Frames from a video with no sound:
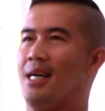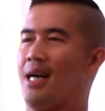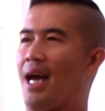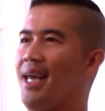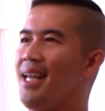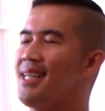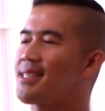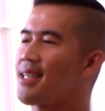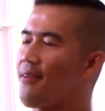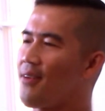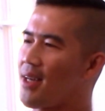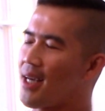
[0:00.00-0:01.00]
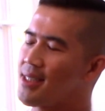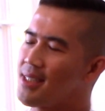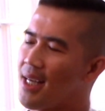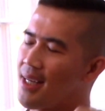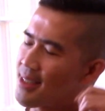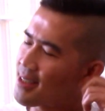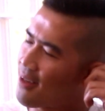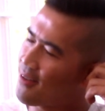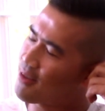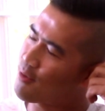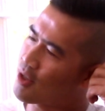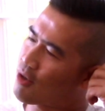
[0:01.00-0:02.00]

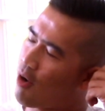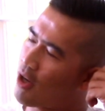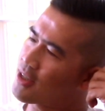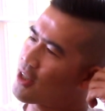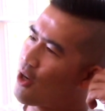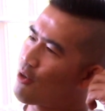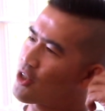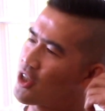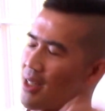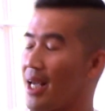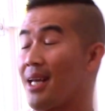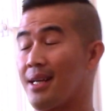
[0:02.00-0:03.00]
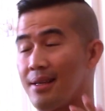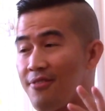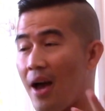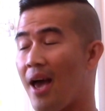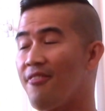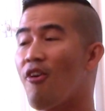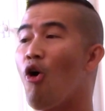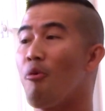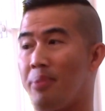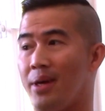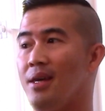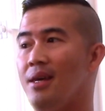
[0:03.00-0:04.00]
1987, we crossed the ocean, like
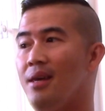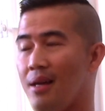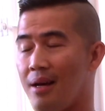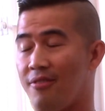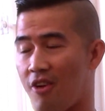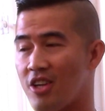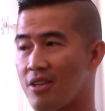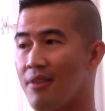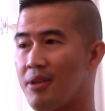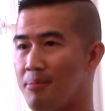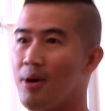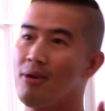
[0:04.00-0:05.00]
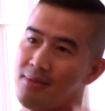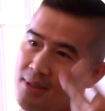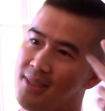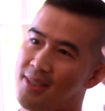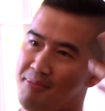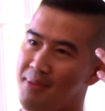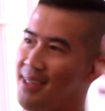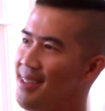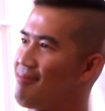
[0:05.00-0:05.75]
F.O.B, fresh off the boat. This is me.